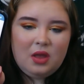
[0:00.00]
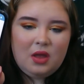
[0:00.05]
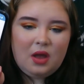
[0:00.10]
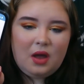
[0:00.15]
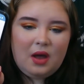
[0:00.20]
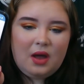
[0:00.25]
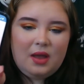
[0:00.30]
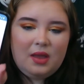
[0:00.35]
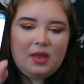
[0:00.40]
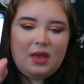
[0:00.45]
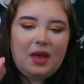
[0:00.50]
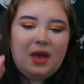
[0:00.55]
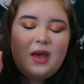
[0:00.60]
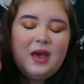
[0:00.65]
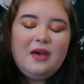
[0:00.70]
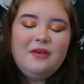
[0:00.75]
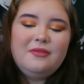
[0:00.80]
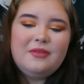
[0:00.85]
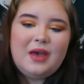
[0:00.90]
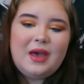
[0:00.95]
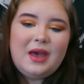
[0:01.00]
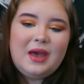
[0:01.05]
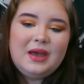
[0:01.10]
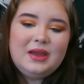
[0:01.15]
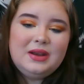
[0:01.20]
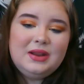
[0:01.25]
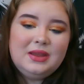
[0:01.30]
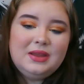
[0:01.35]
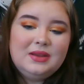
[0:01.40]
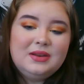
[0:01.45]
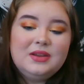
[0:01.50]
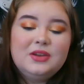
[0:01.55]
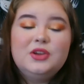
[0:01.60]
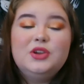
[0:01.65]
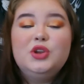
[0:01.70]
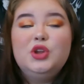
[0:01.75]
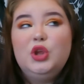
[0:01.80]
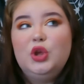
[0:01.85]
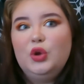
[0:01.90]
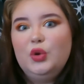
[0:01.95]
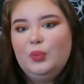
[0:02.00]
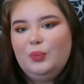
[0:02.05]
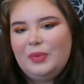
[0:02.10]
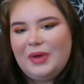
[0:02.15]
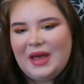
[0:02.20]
I have added a new